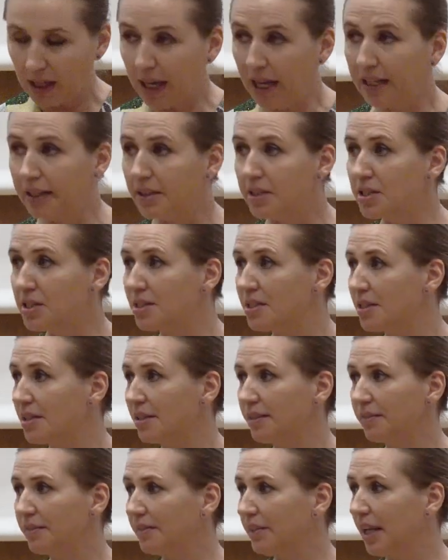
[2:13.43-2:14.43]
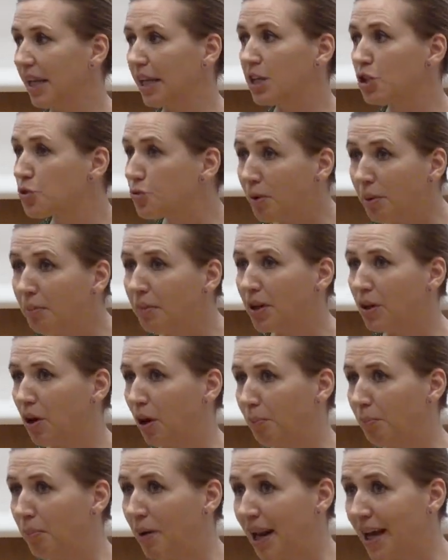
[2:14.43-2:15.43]
It is extremely
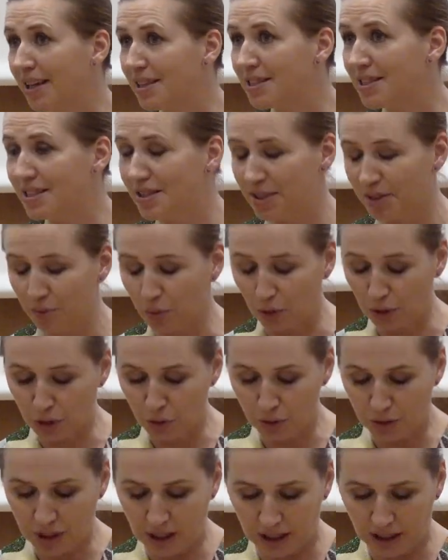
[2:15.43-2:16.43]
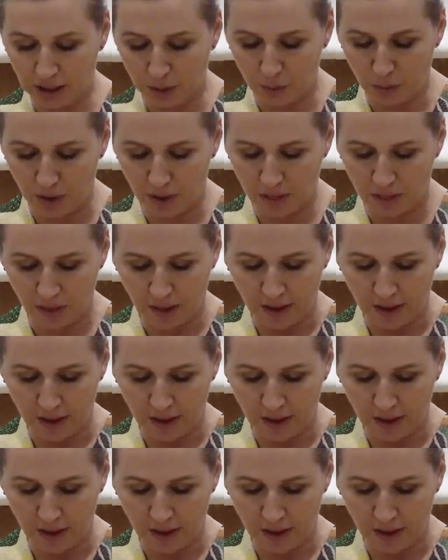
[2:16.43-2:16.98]
complex what you're dealing with.